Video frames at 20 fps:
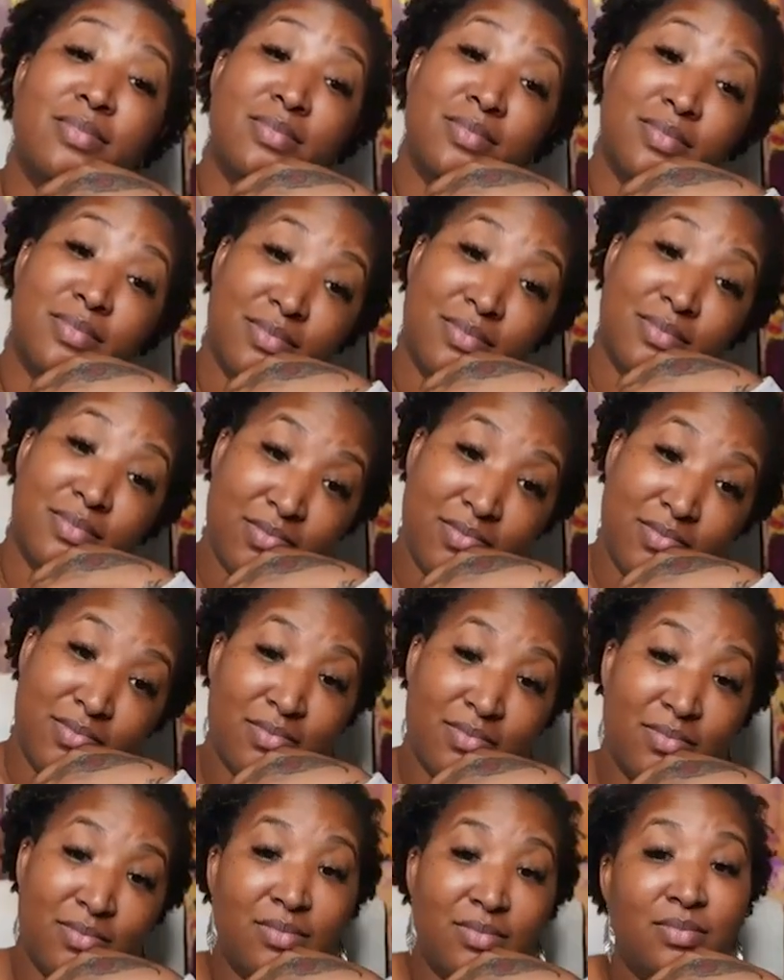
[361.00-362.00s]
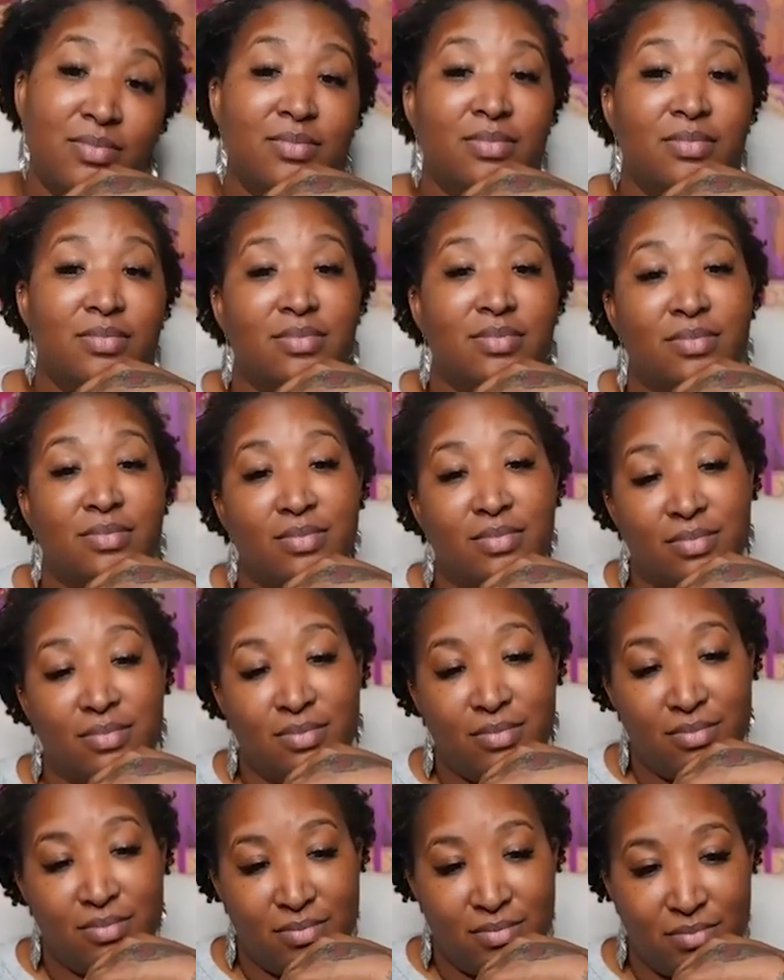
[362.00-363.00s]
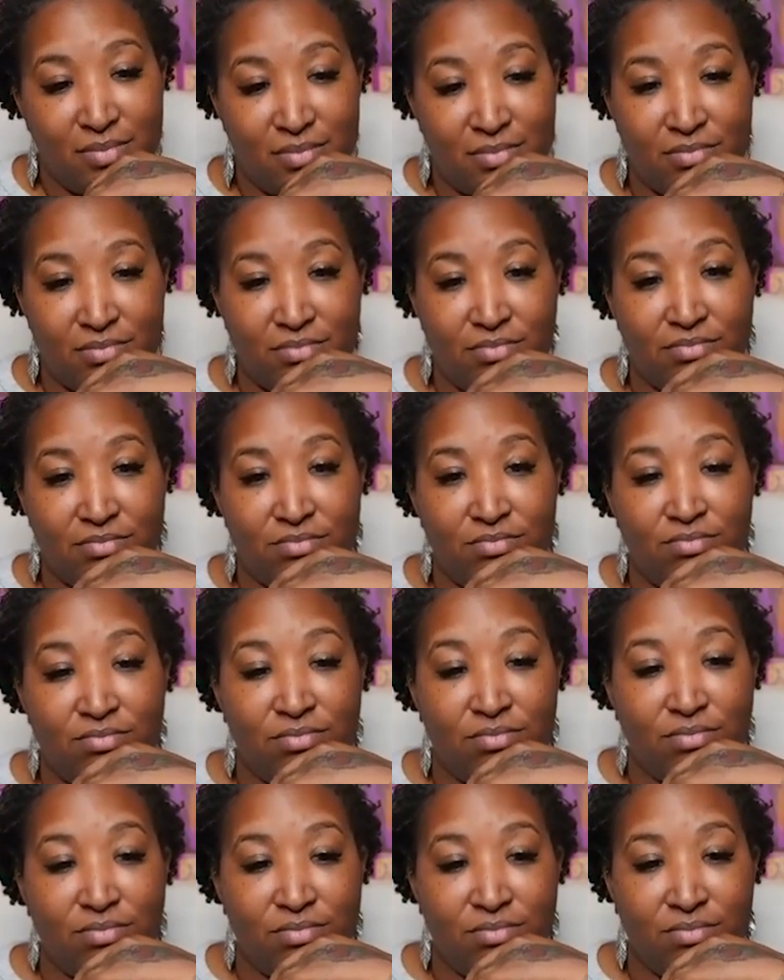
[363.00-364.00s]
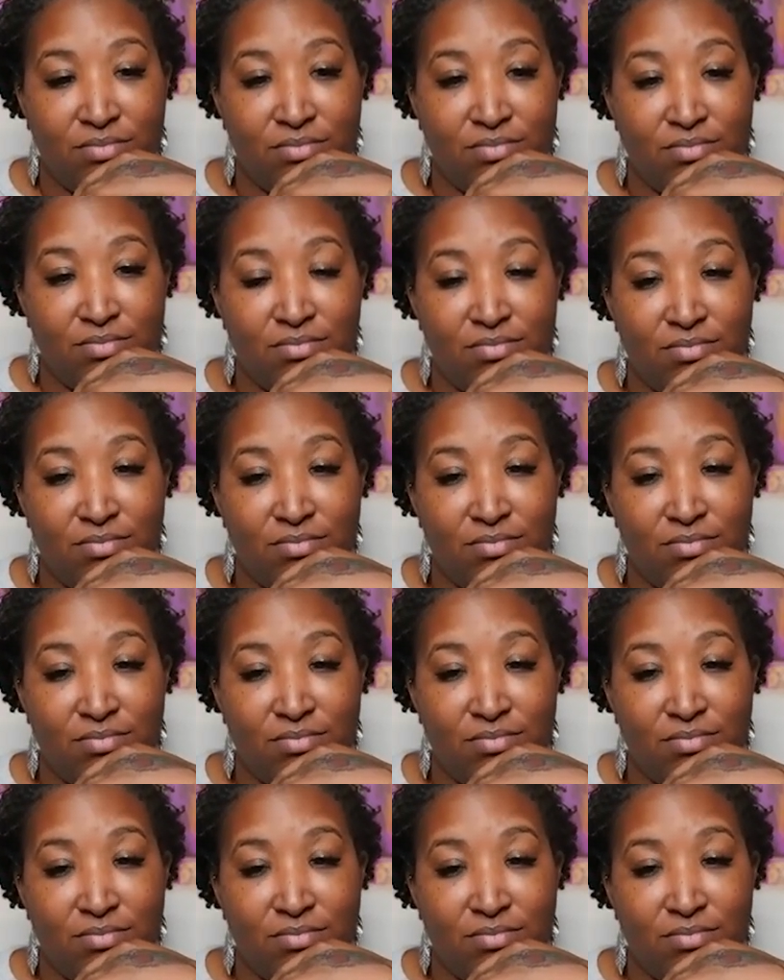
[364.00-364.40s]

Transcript: This person isn't speaking.